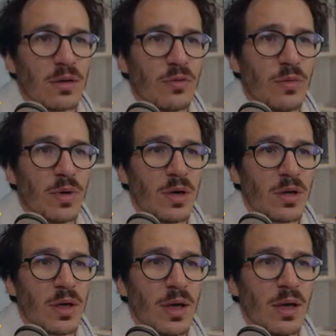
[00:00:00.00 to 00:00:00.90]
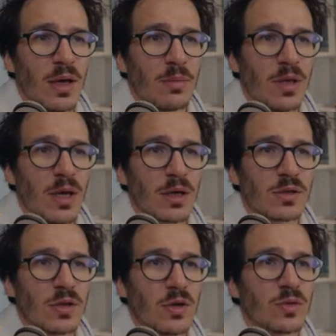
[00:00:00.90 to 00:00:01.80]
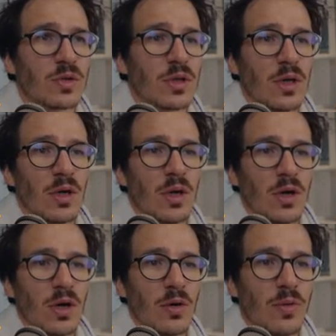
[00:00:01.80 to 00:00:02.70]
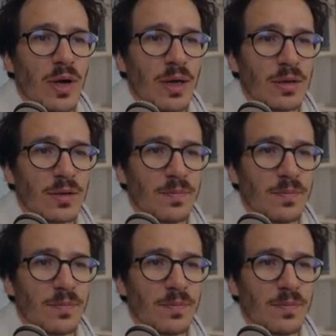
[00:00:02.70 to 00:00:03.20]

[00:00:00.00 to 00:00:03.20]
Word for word: remark, and MDX nodes. All right.